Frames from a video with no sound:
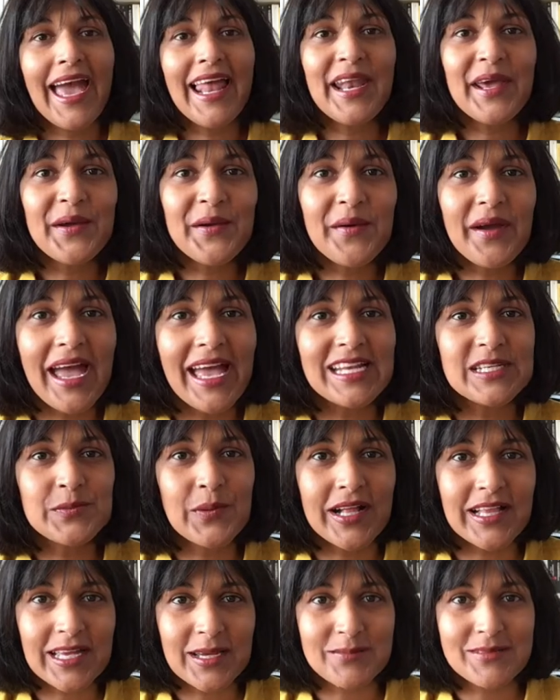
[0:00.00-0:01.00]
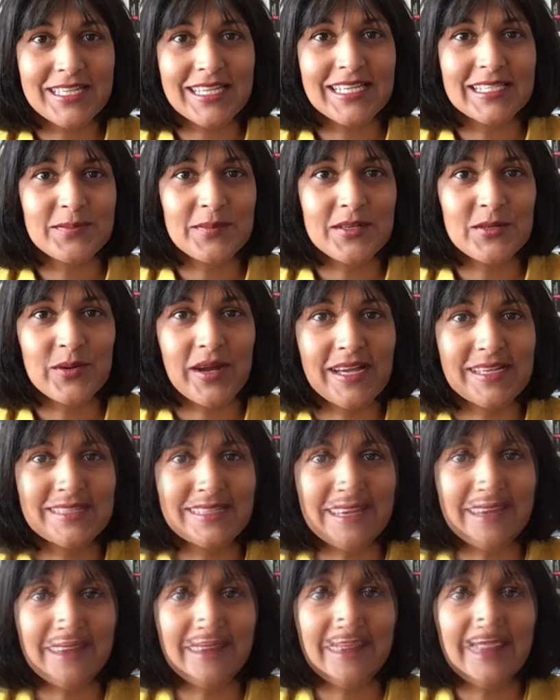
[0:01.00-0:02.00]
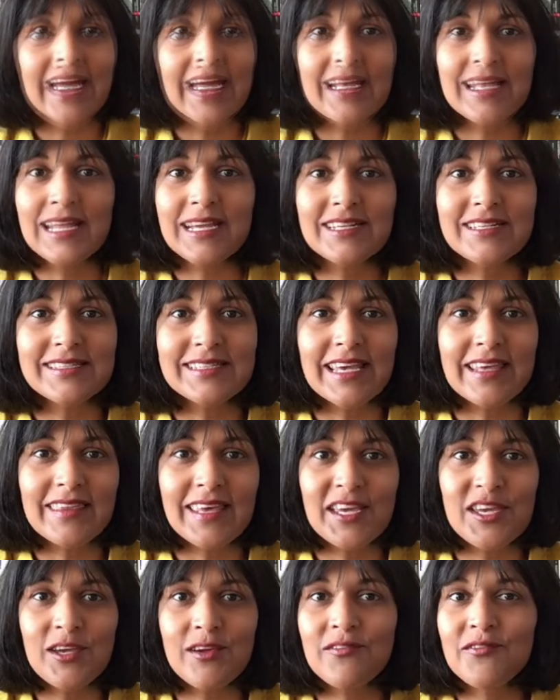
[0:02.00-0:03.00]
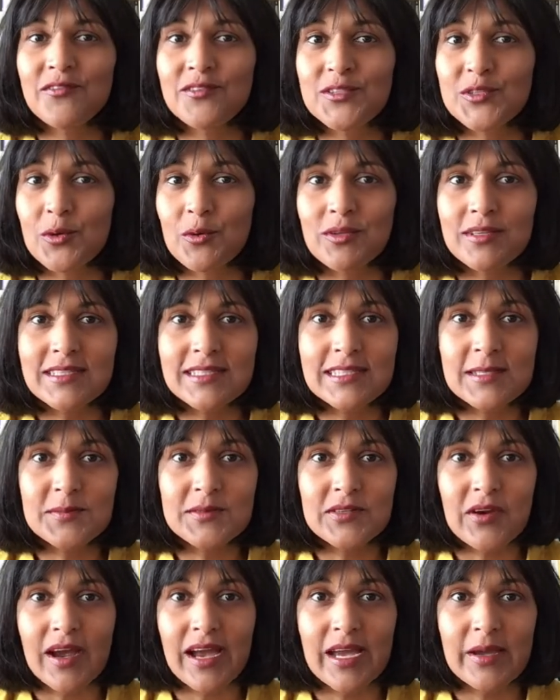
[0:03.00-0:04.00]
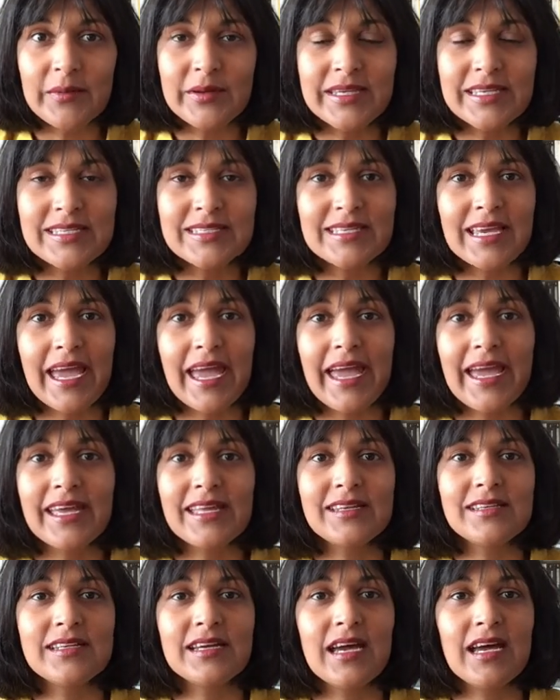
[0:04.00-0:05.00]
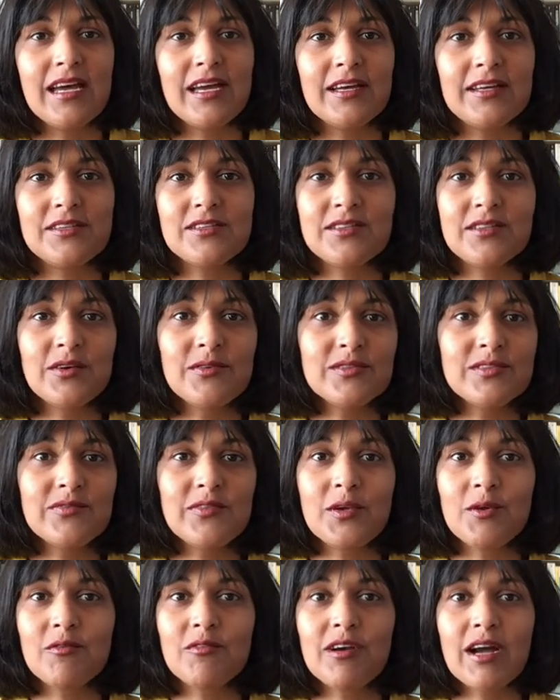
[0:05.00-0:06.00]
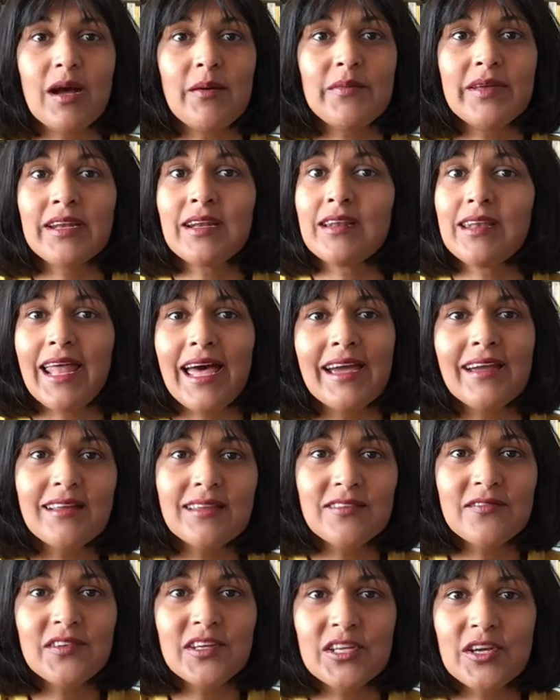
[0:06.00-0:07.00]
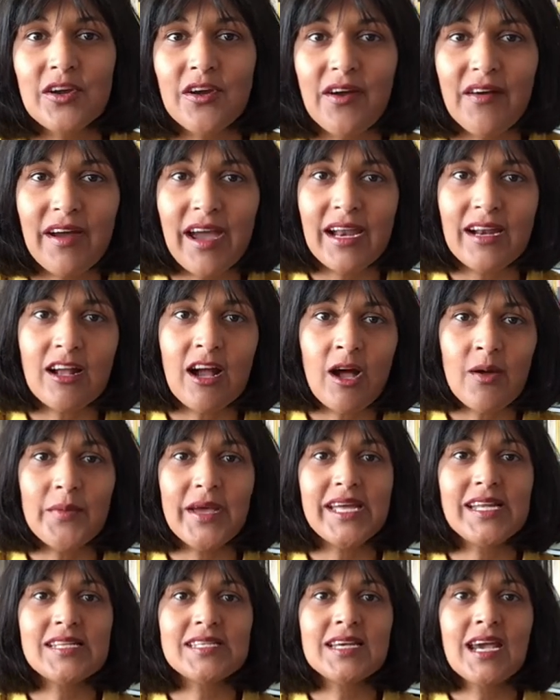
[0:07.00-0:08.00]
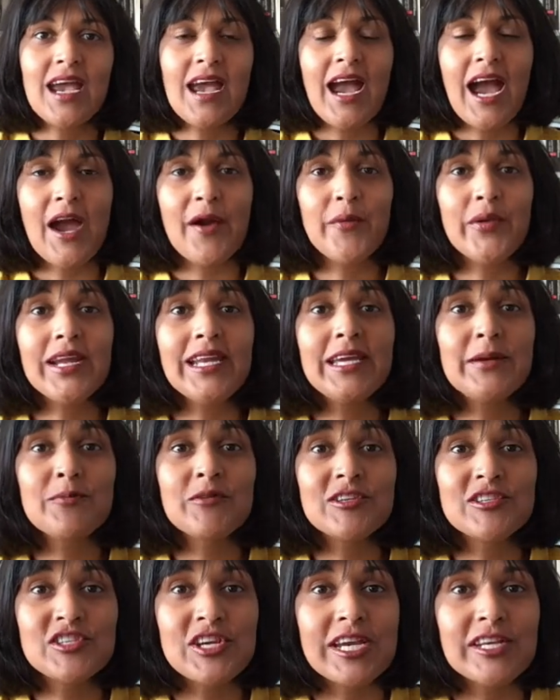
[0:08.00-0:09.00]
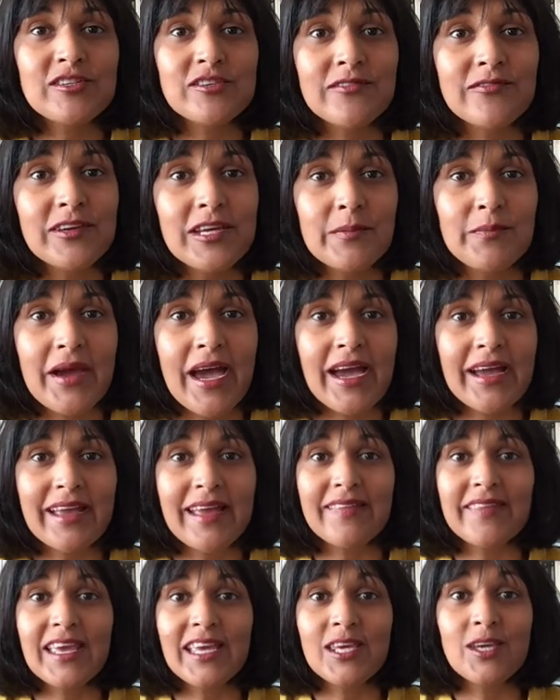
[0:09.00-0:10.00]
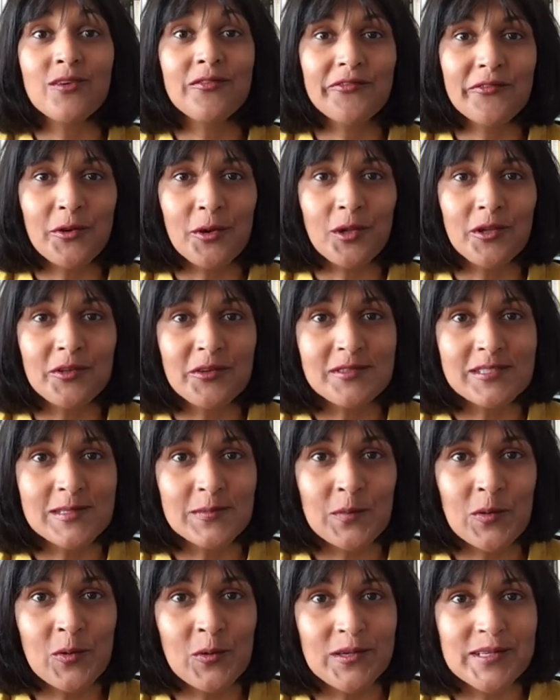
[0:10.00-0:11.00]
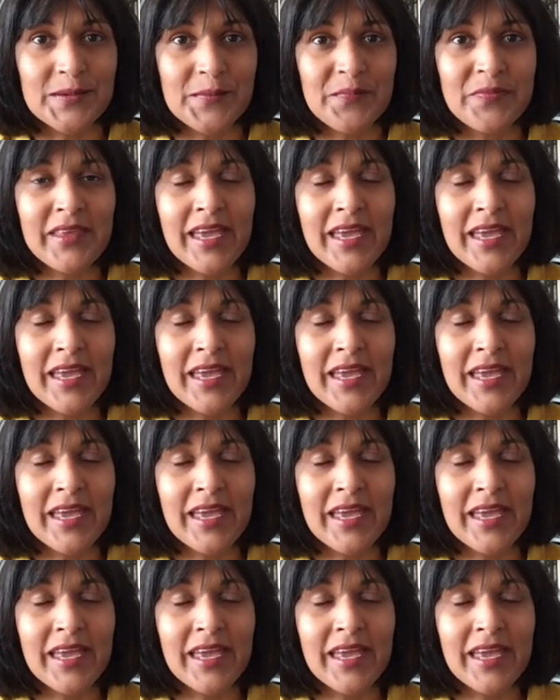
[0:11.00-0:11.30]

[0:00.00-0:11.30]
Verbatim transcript: Hello and welcome to Kismet Rising. I'd like to say thank you to all the subscribers and to those of you who come and like the video and comment. I really appreciate your feedback and thank you for all your support.